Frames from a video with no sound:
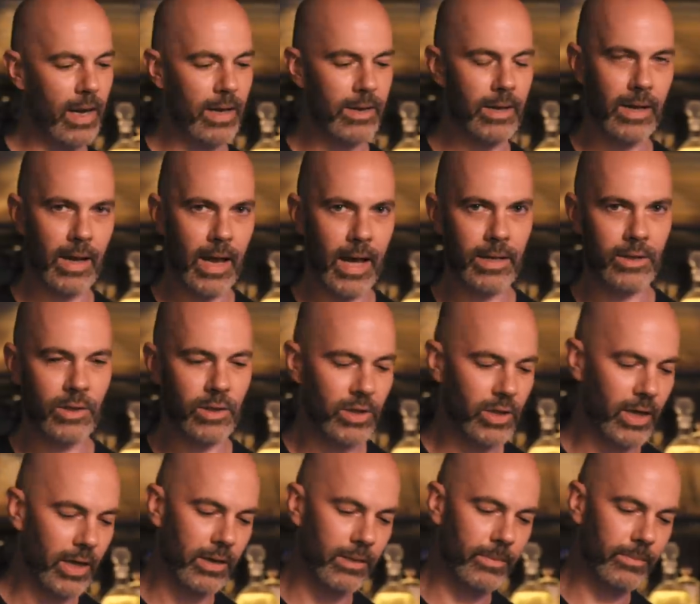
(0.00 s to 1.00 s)
and then add your
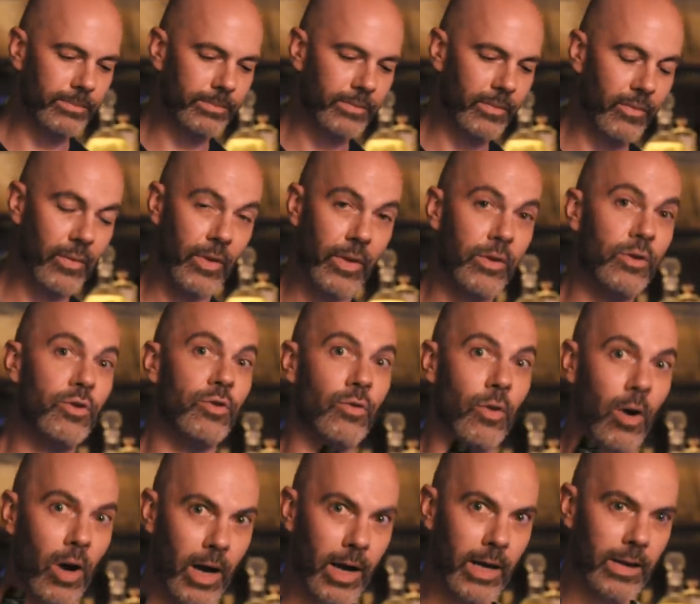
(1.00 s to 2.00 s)
gin for the
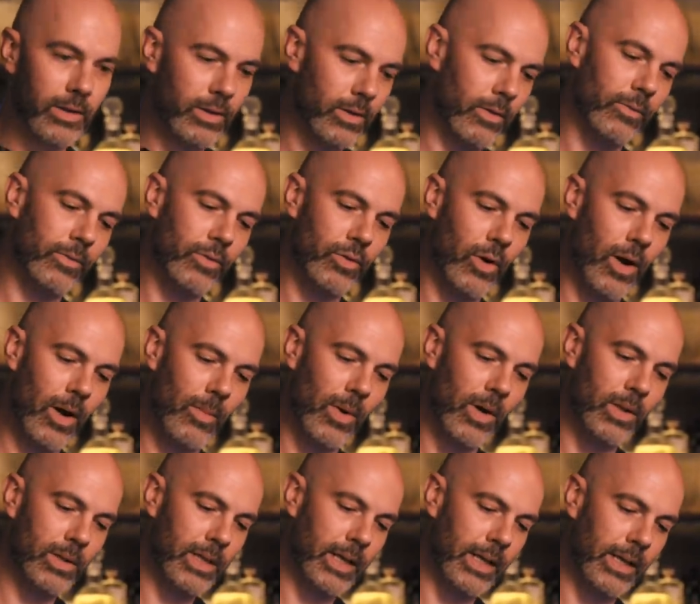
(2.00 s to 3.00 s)
driest of dry
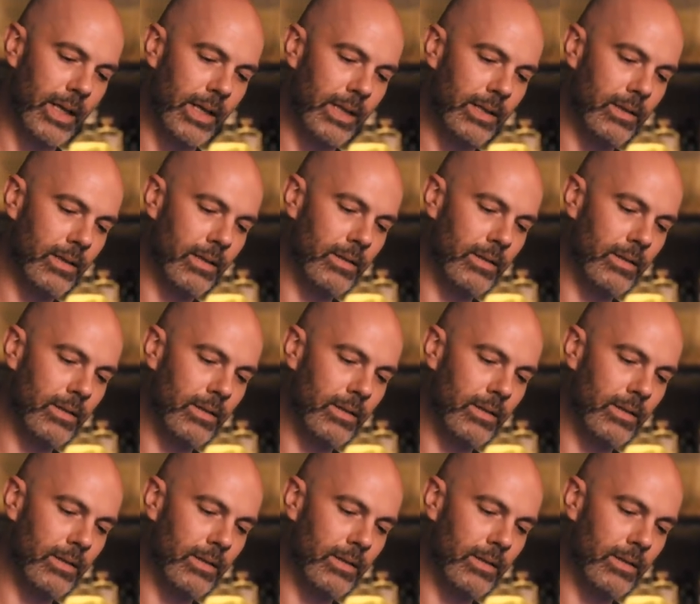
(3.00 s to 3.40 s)
martinis.